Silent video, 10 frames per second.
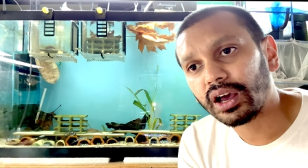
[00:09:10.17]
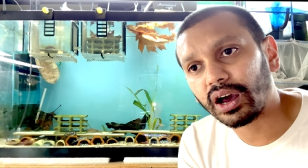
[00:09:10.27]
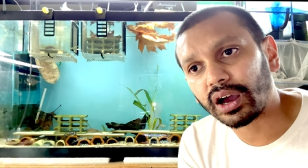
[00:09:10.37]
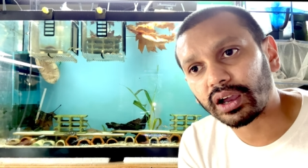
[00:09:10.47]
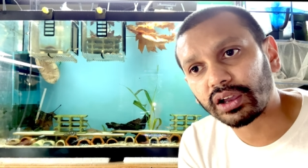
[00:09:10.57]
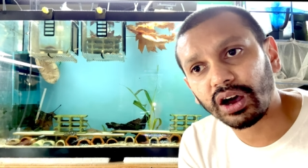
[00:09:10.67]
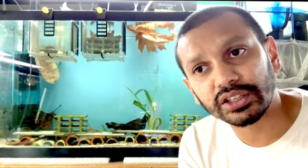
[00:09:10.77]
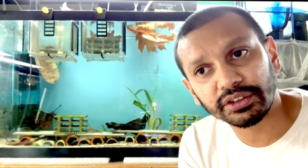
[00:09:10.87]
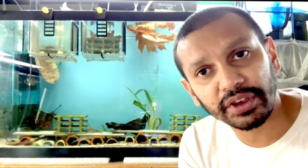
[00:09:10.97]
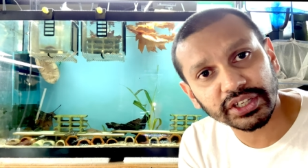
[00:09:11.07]
uh,
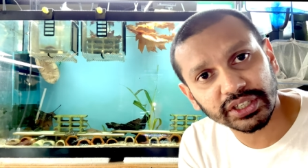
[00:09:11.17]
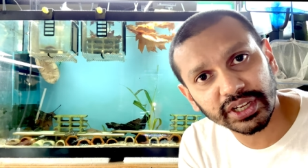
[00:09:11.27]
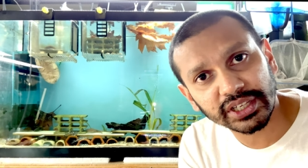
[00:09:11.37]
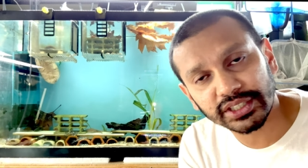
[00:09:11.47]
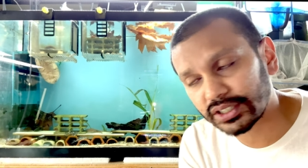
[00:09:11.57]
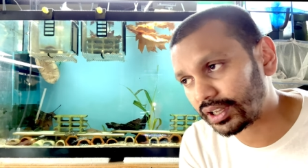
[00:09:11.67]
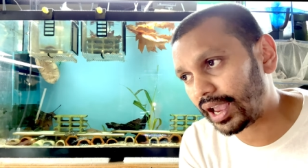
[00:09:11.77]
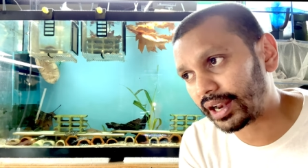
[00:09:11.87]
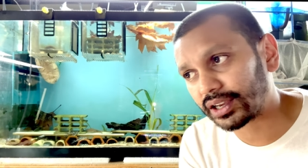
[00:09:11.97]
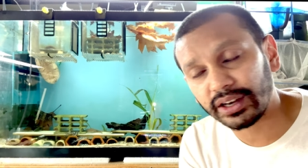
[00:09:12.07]
conservationists
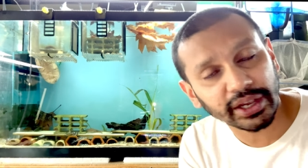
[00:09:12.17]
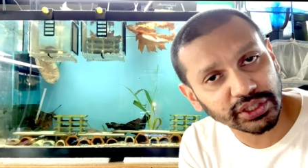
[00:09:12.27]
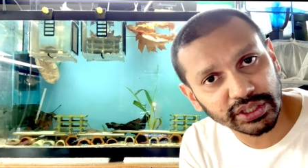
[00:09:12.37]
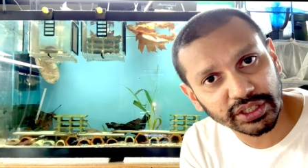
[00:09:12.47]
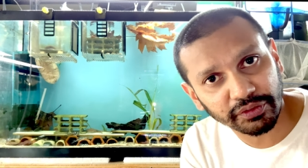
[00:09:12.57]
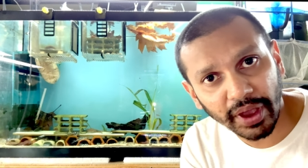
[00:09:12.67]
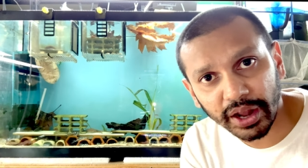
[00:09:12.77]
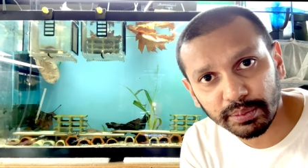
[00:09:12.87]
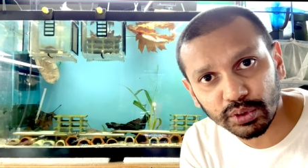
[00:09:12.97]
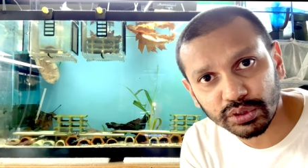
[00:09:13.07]
and collections of
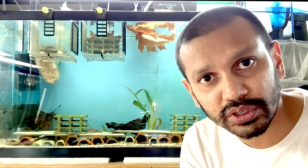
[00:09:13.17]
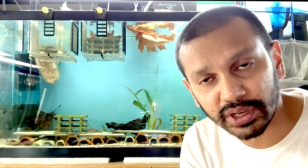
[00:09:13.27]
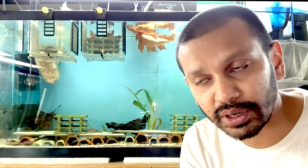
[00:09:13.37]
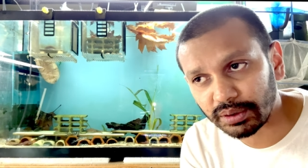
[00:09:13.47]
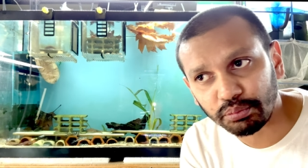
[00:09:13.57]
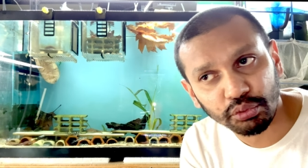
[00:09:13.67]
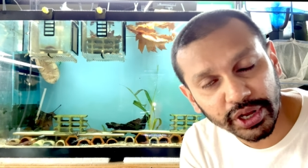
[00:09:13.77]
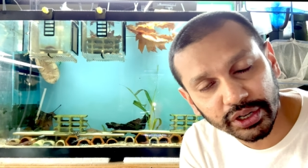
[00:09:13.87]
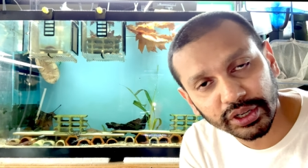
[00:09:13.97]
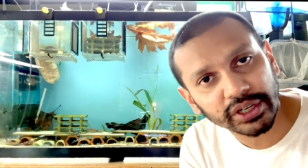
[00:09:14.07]
animals and
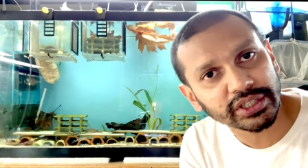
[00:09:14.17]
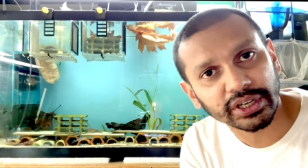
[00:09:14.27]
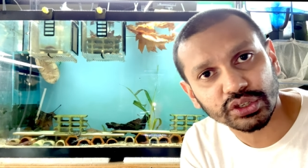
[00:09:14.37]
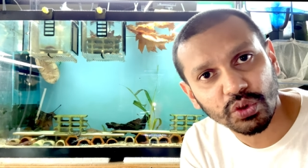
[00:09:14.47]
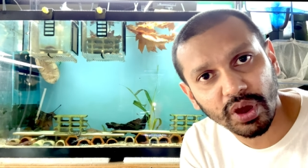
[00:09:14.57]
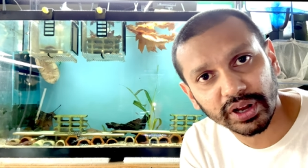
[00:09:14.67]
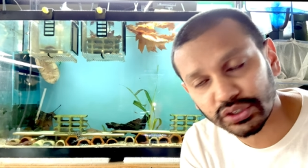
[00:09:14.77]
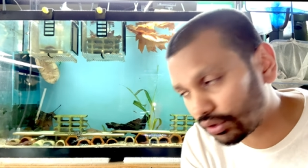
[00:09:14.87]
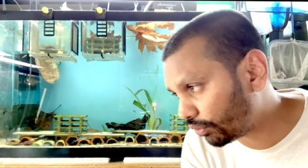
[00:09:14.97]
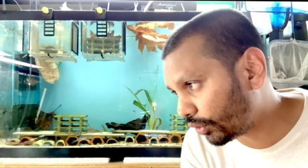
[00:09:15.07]
breeders and so on and
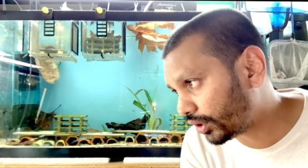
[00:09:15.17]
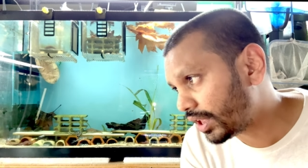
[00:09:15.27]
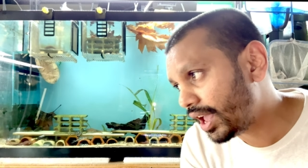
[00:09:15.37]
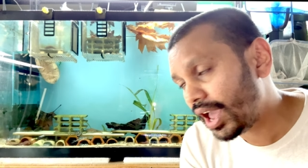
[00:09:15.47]
so forth